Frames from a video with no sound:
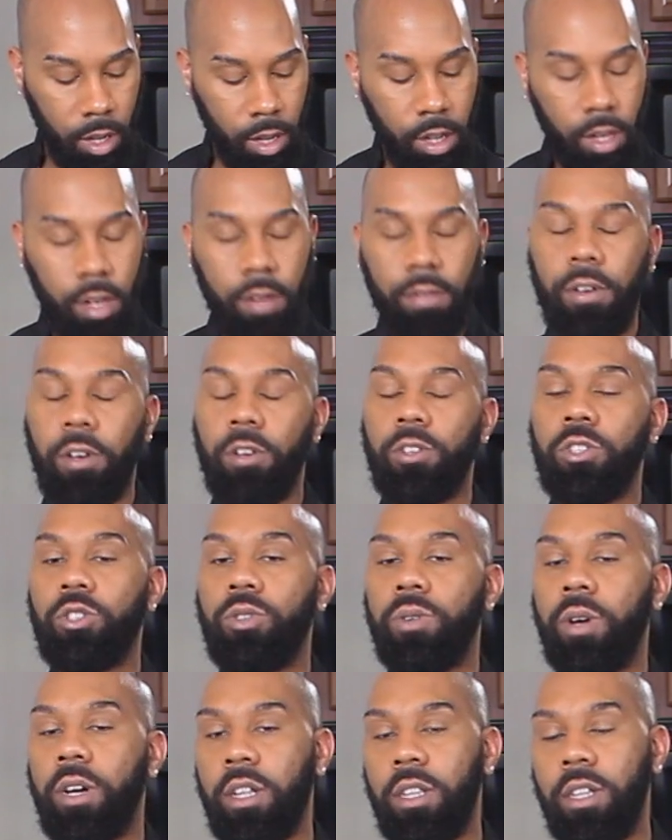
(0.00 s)
And if you're
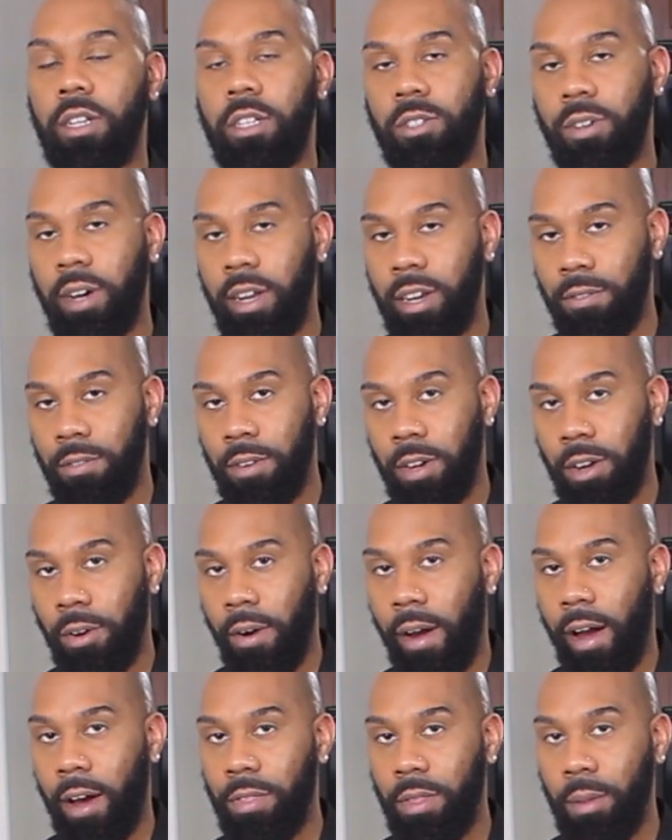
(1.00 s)
struggling trying to
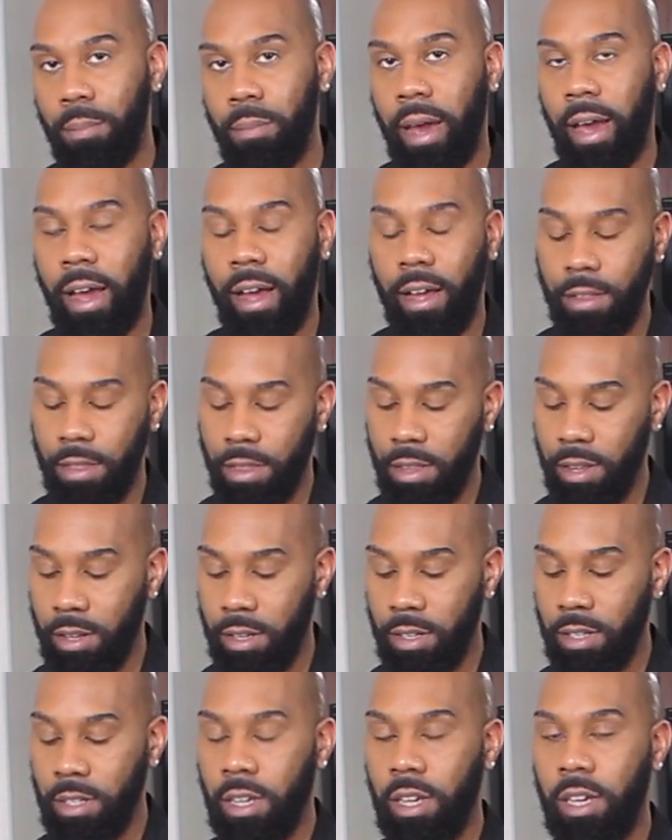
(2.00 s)
figure out the math,
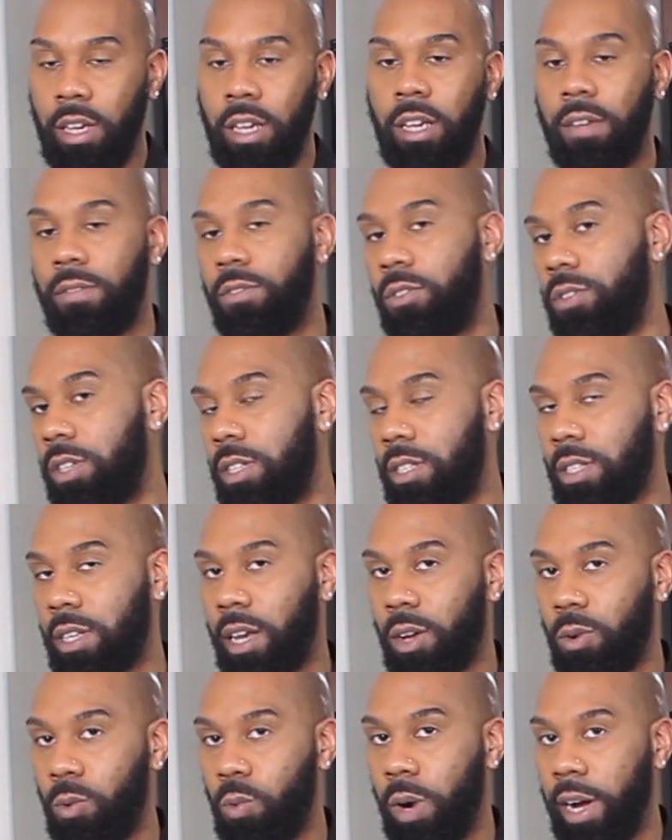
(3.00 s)
if you just
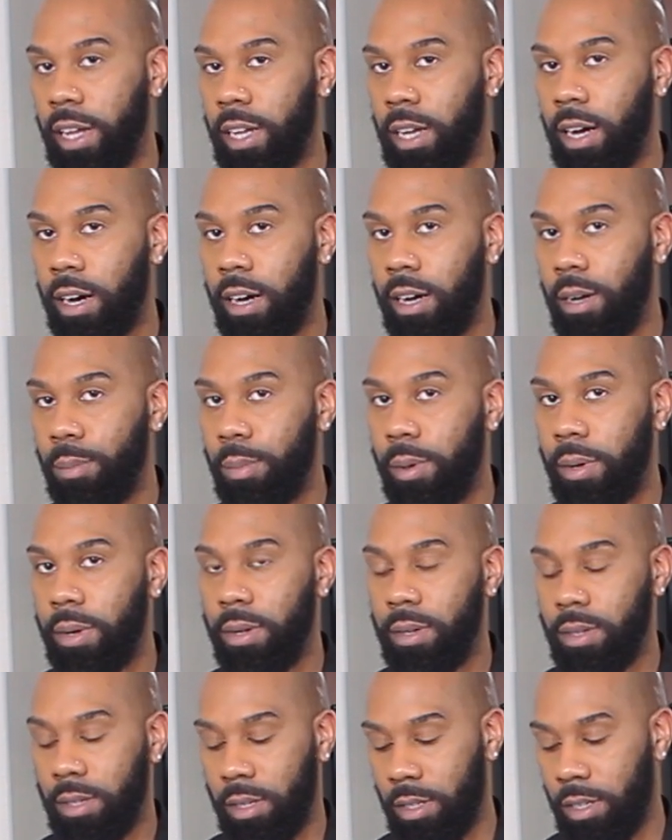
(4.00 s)
take 1 cup
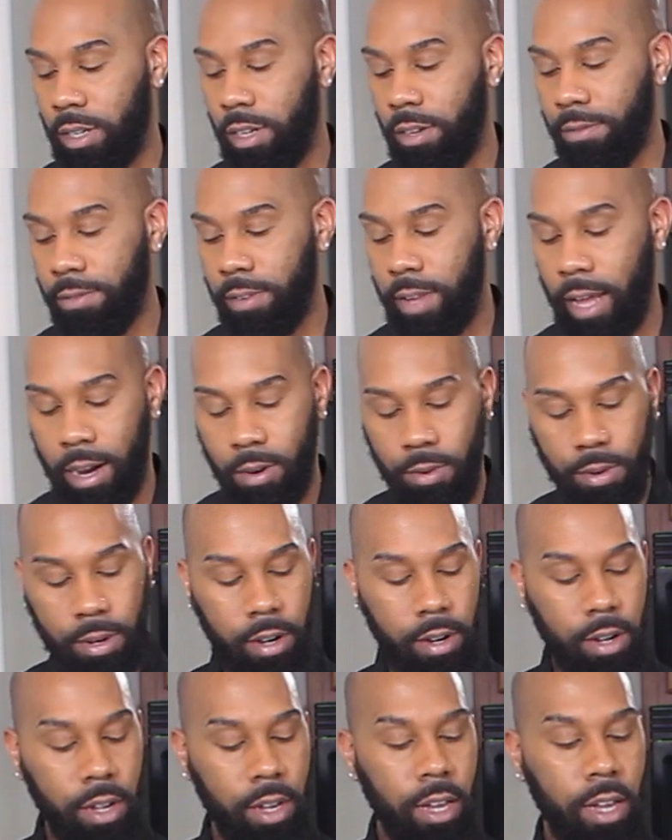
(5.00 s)
of
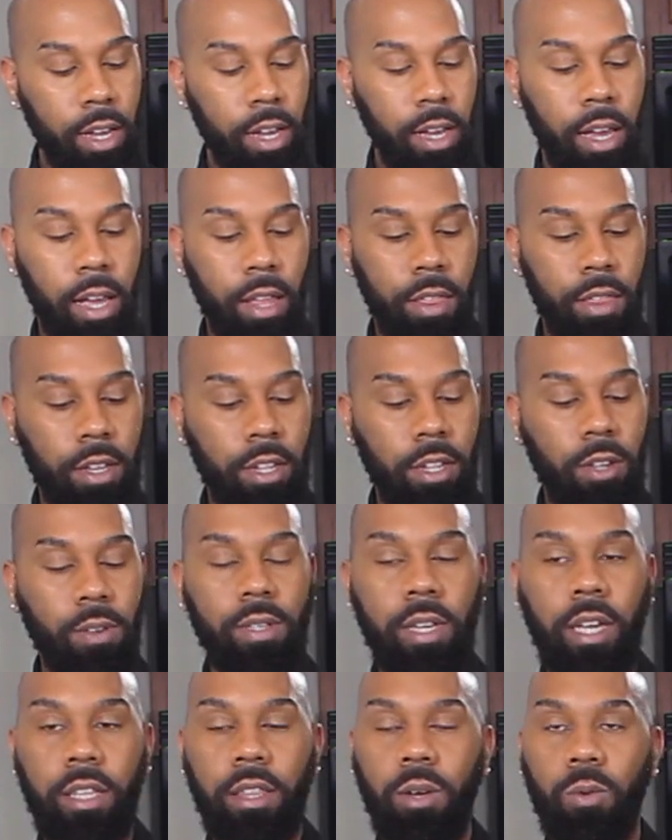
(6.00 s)
flour and then you
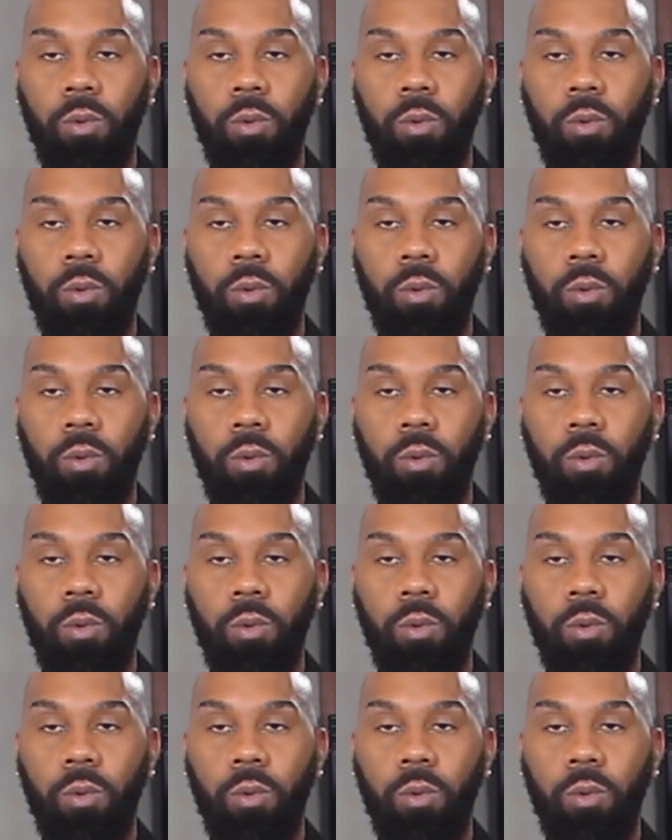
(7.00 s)
take the